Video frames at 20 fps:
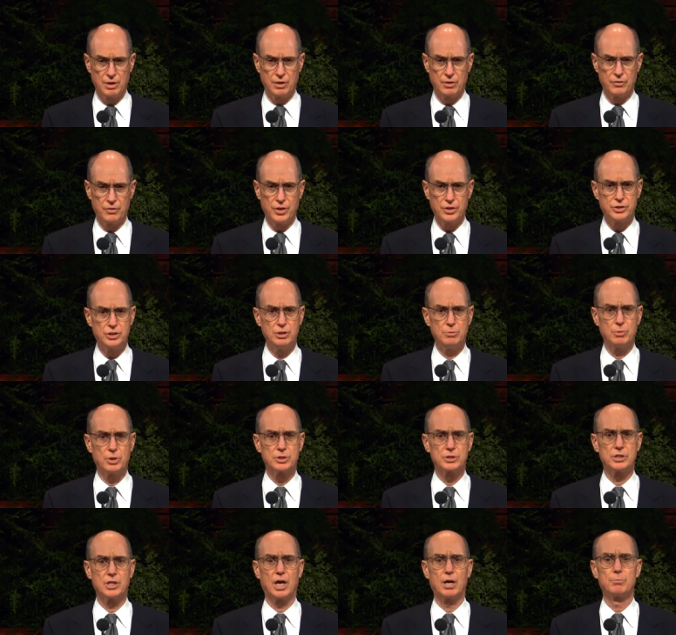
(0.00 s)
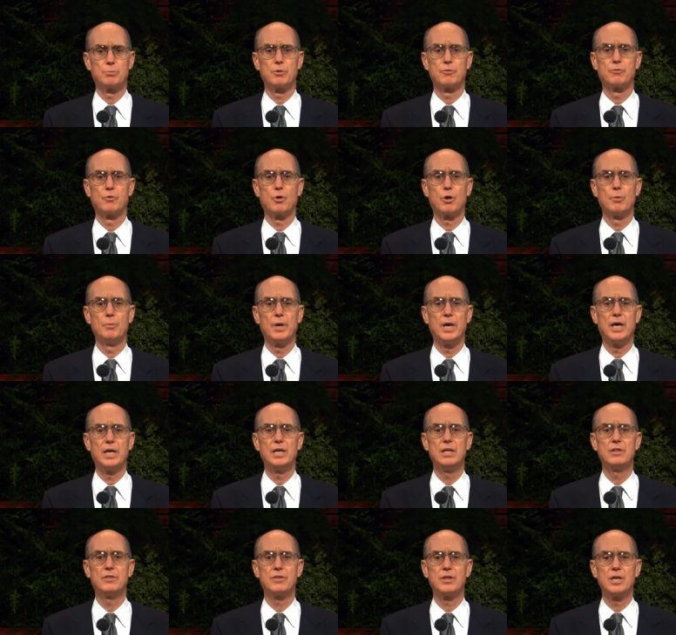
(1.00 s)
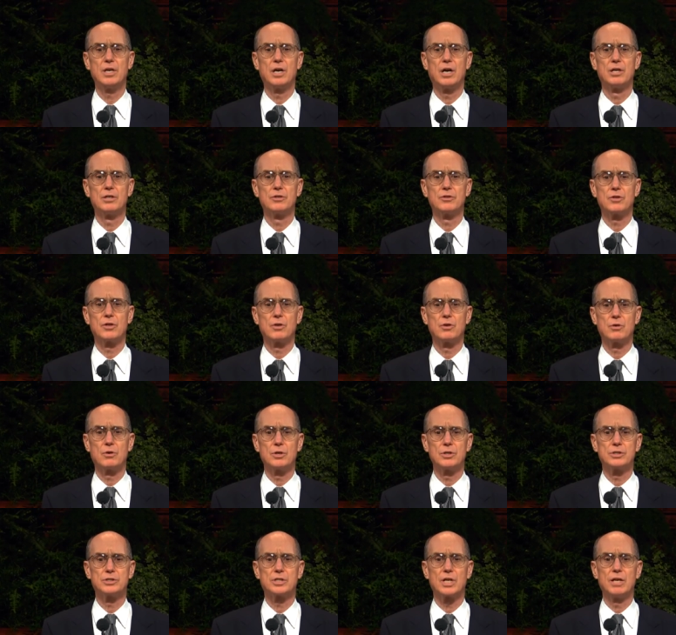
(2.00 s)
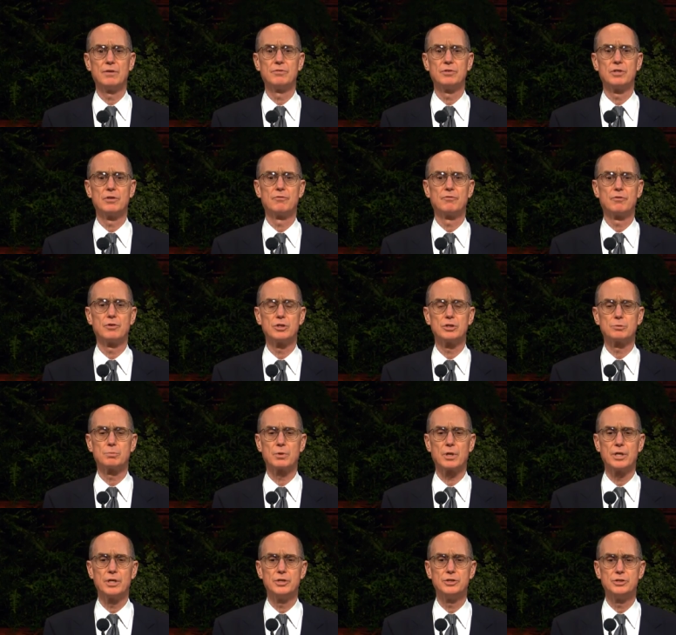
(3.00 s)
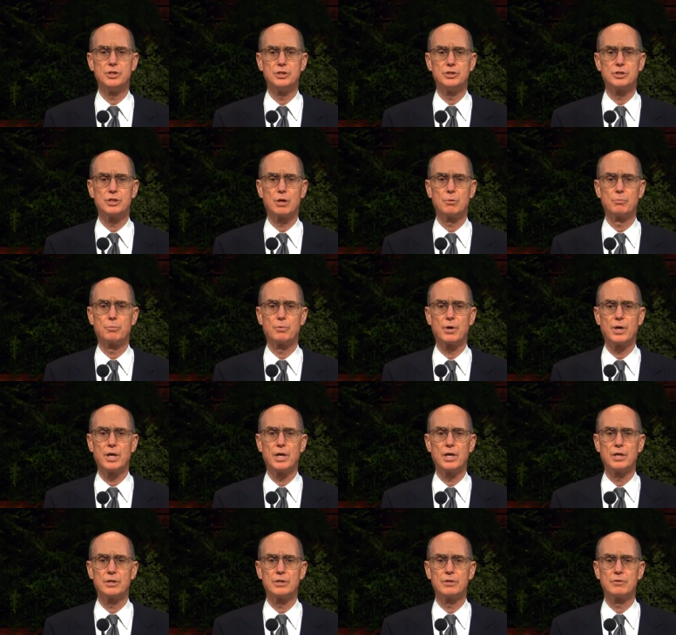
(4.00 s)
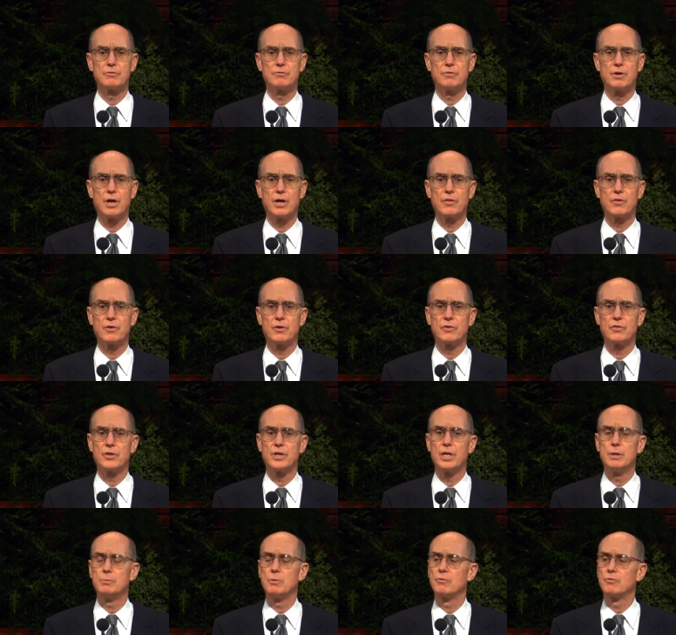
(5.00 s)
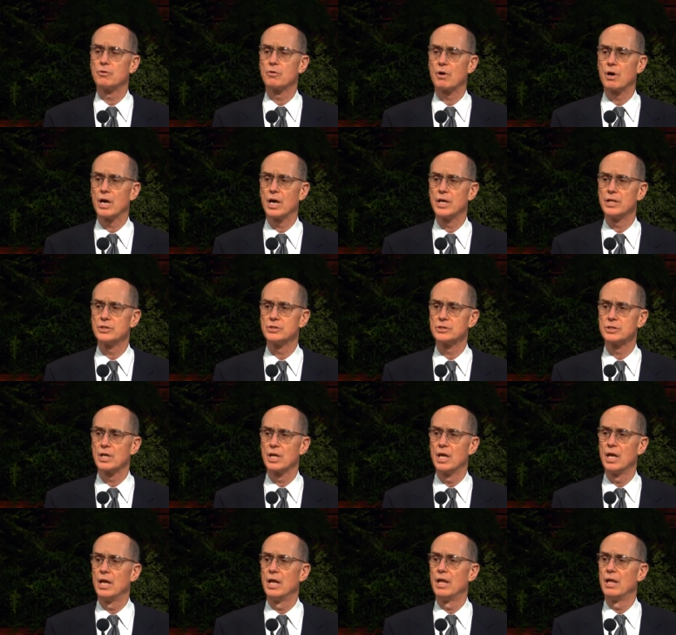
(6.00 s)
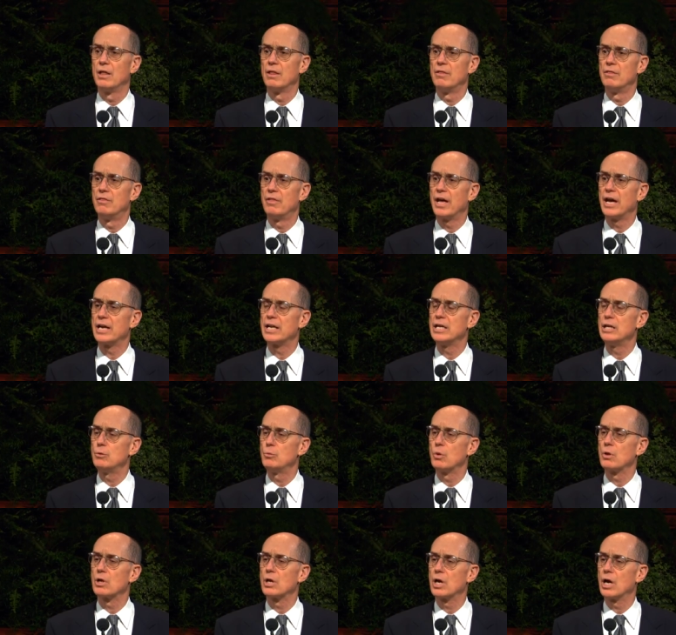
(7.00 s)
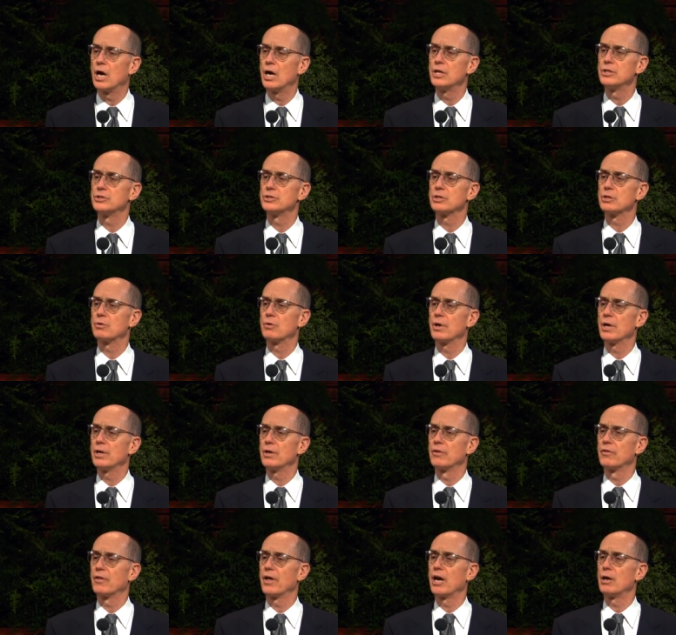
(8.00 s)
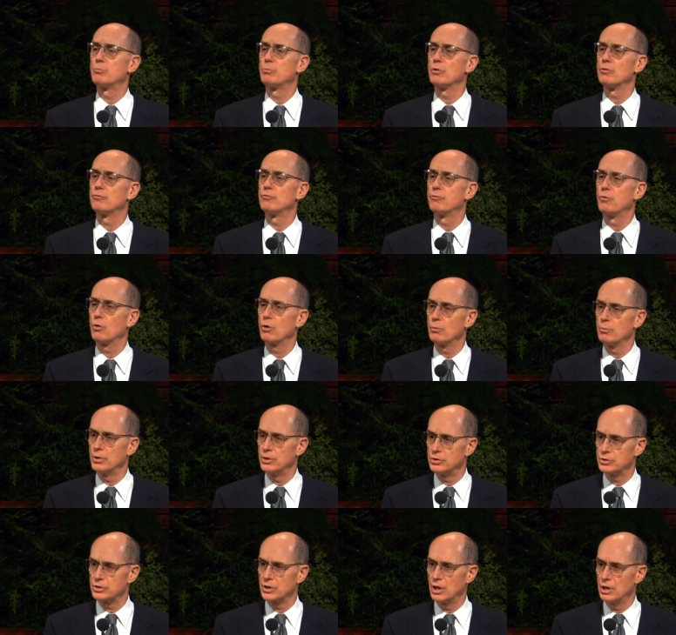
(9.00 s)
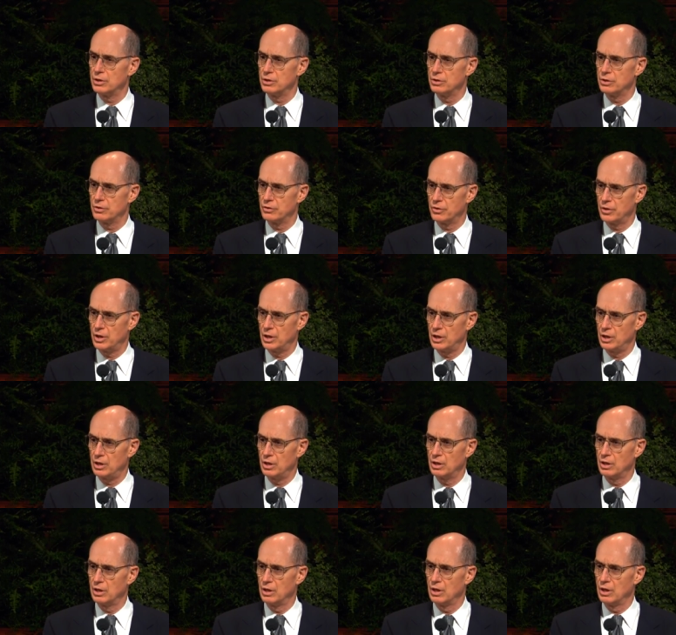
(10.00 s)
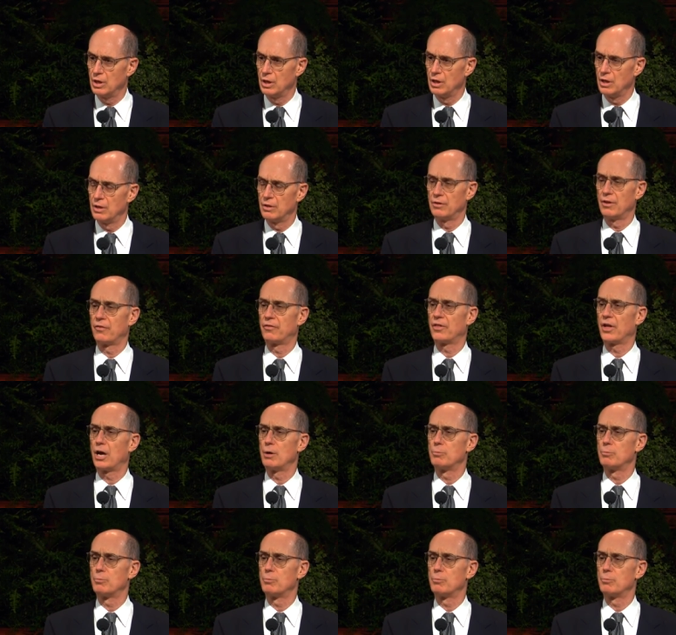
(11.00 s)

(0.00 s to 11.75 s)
that ye must not perform anything unto the Lord, save in the first place ye shall pray unto the Father in the name of Christ, that he will consecrate thy performance unto thee, that thy